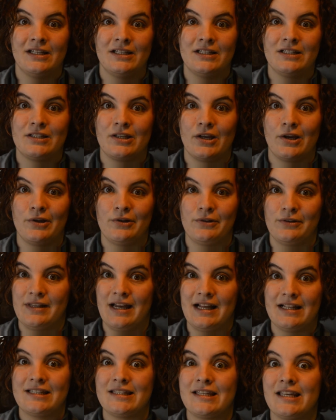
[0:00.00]
So
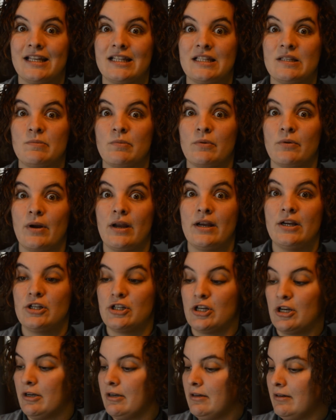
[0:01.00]
that's the
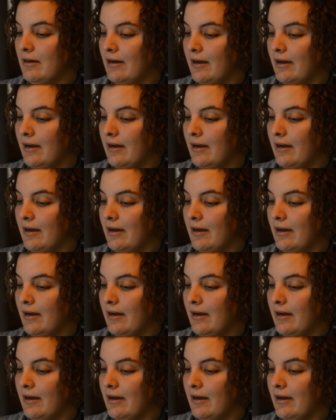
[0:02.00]
inspiration,